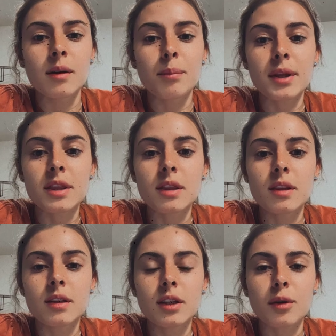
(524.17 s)
But,
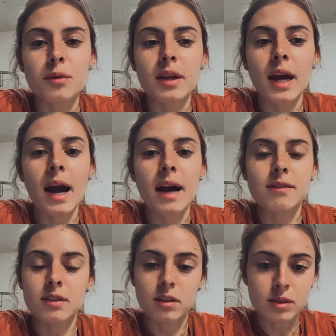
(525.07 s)
they
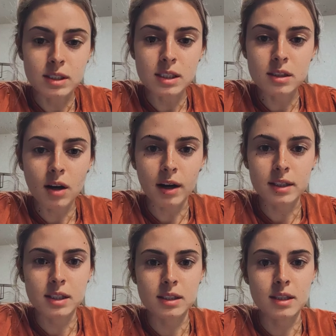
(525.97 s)
have those
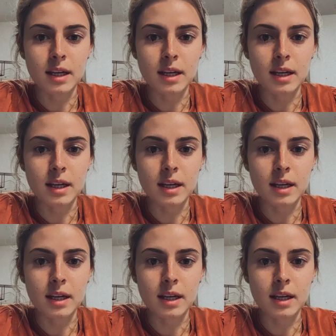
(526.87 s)
detoxes,